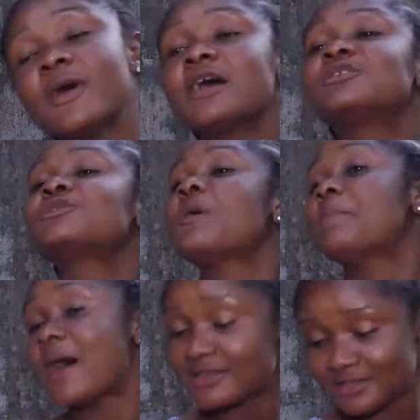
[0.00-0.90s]
Pastor,
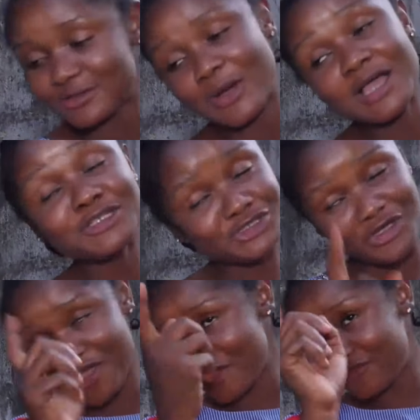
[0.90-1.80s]
are you
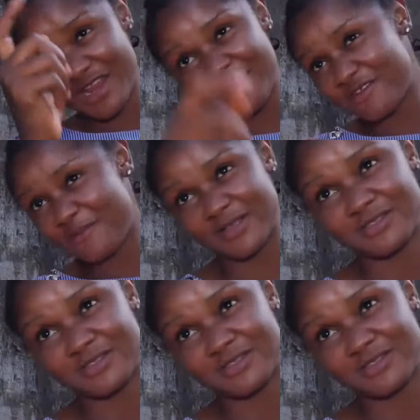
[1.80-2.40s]
sure you're even a real